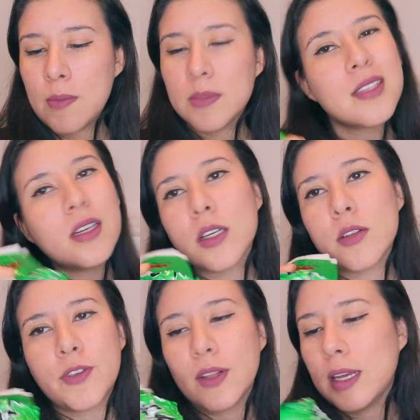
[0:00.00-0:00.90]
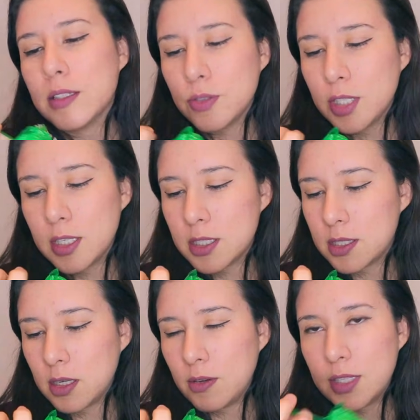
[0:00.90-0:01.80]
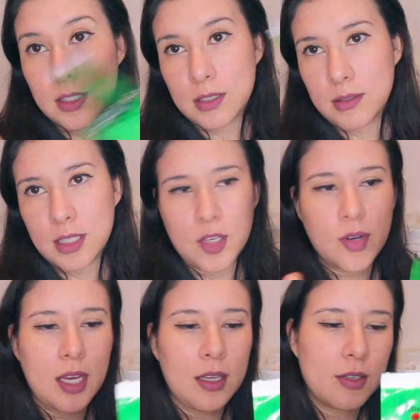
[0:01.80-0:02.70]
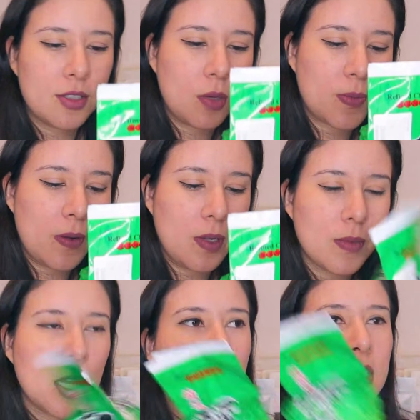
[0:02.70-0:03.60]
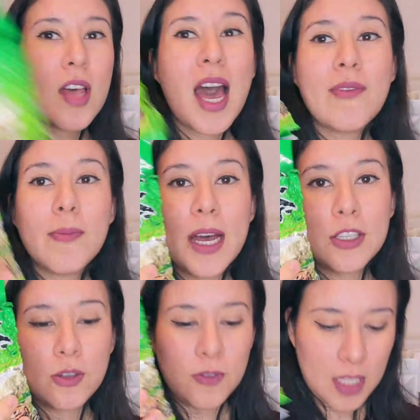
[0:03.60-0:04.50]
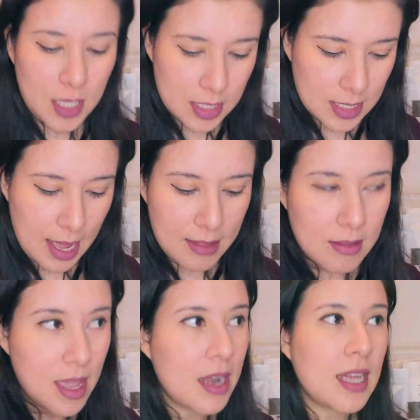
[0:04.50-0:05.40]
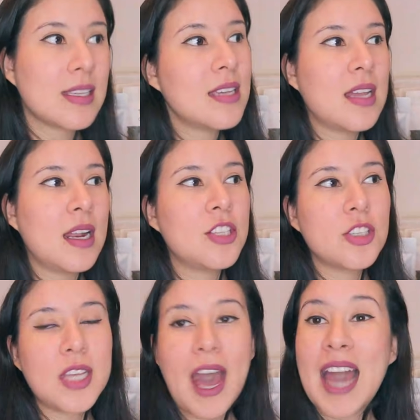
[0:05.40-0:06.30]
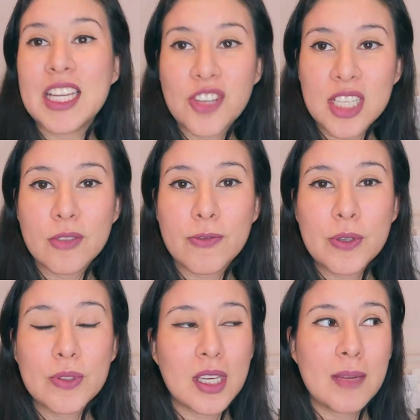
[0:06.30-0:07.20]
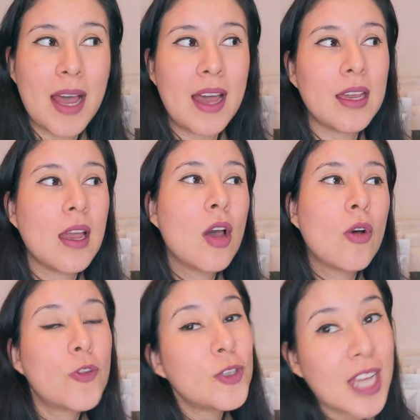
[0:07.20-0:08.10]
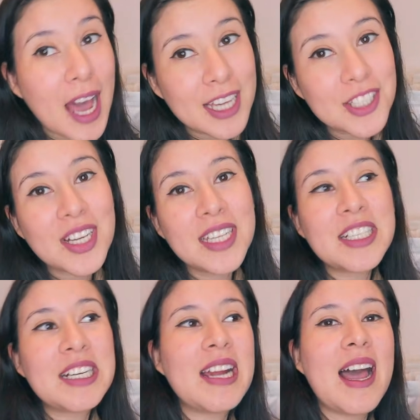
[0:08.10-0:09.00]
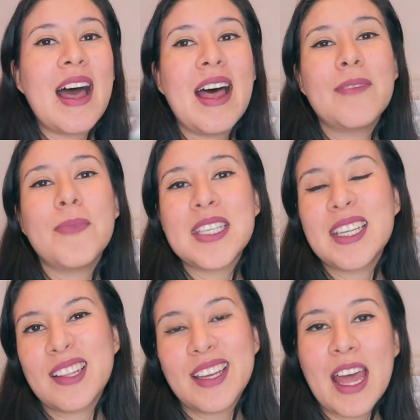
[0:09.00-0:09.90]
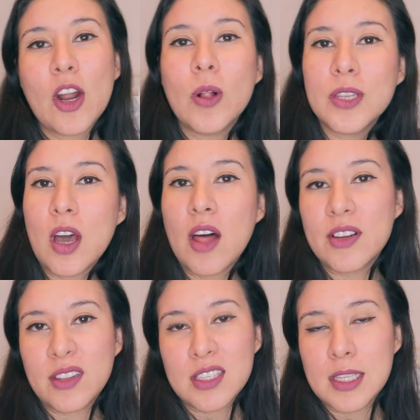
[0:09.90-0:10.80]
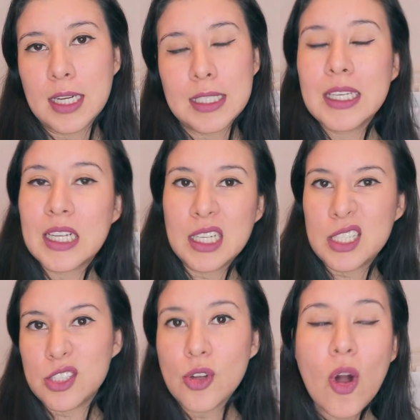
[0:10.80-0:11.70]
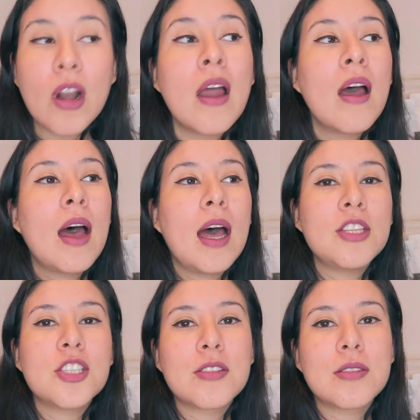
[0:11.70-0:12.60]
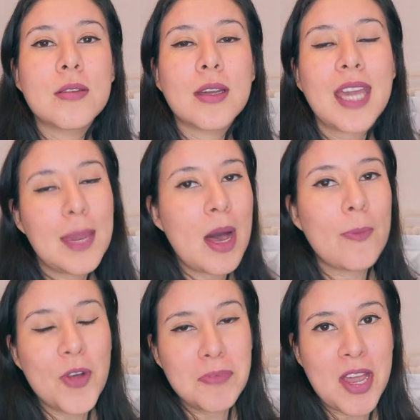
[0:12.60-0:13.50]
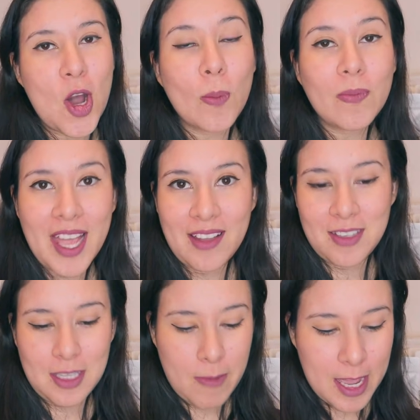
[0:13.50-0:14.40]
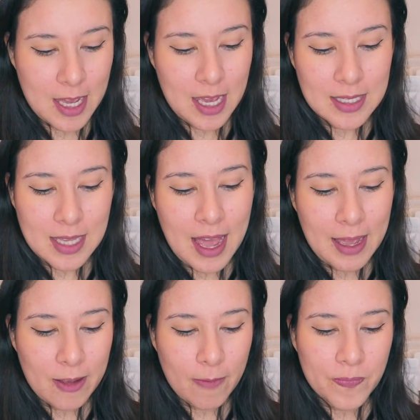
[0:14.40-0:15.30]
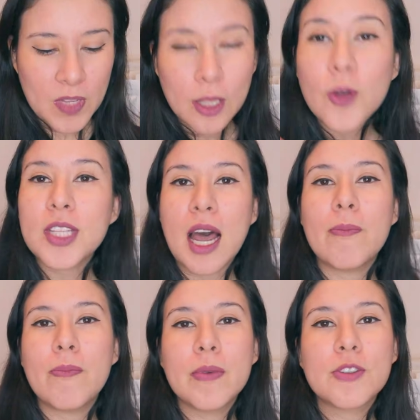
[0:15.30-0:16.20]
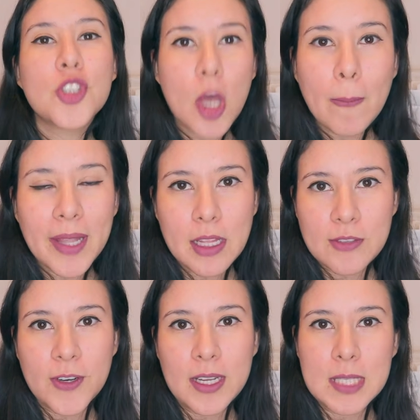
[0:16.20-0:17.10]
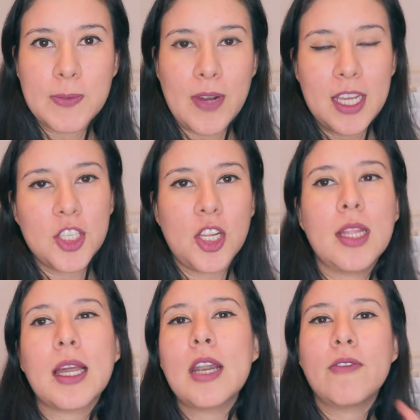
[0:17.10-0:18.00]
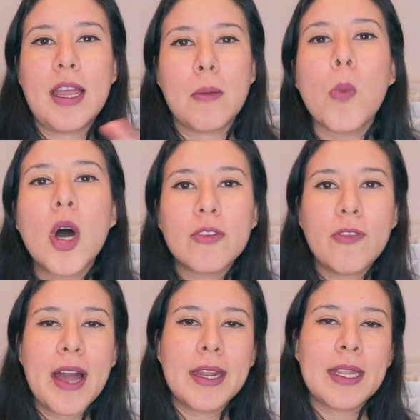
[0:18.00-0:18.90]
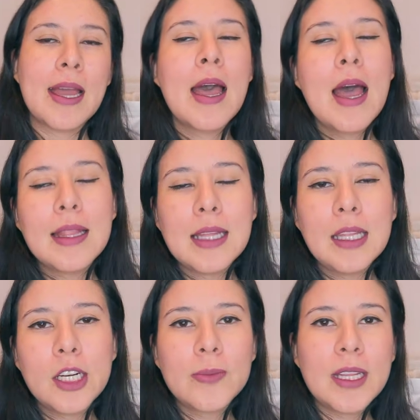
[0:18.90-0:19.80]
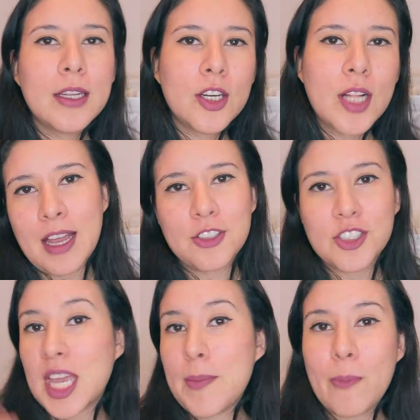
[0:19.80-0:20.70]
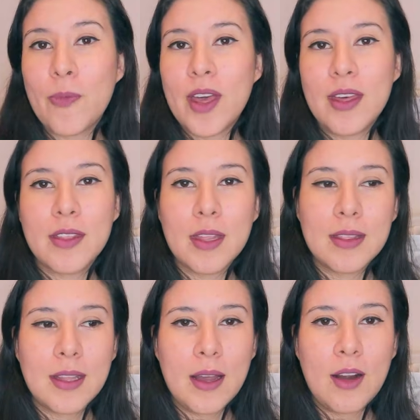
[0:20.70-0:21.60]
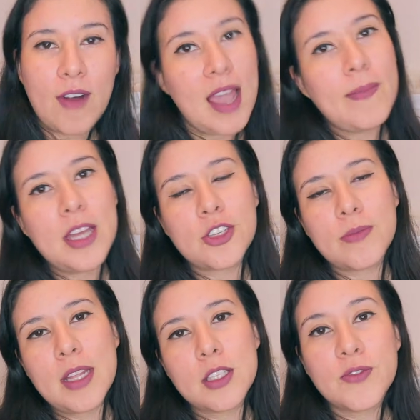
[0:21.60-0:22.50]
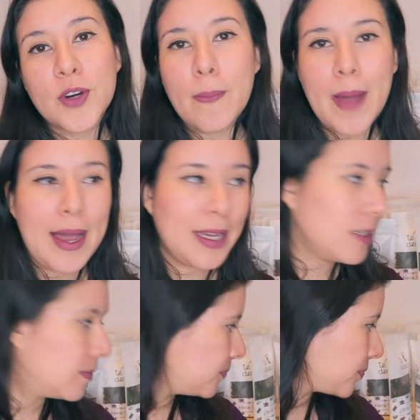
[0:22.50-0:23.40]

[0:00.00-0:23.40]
These are good for like 2 years, so that's okay, there's no problem. So I have a bunch of these, and then as I said, I just dehydrate the fruit in my fruit dehydrator and basically get all the other things that I need at any store, and just came up with my own blends. In my case, I looked up some blends for inspiration and kind of like modified it, and then little by little I just came up with the right measurements for mine.